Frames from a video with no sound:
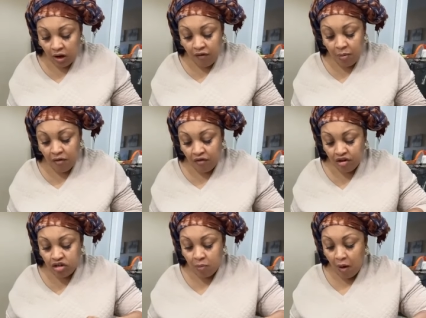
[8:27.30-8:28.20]
Chef Ruby,
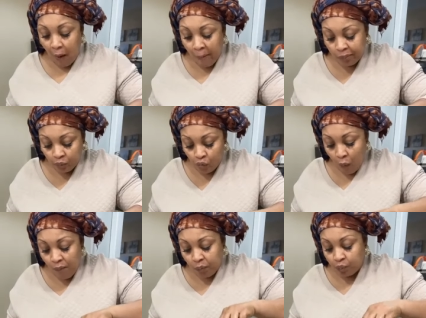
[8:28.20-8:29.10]
free shipping.
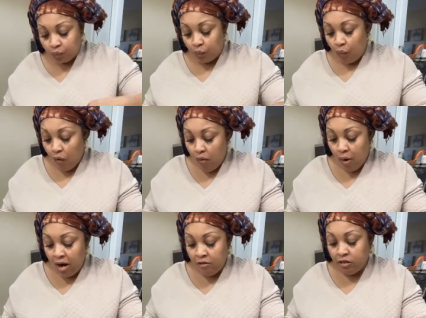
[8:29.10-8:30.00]

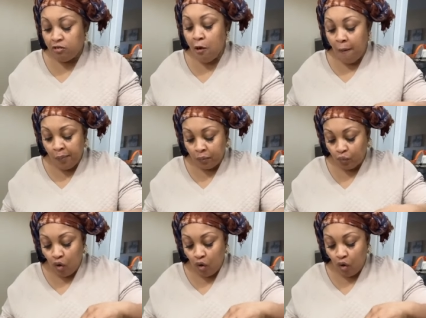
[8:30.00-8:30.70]
Why don't you go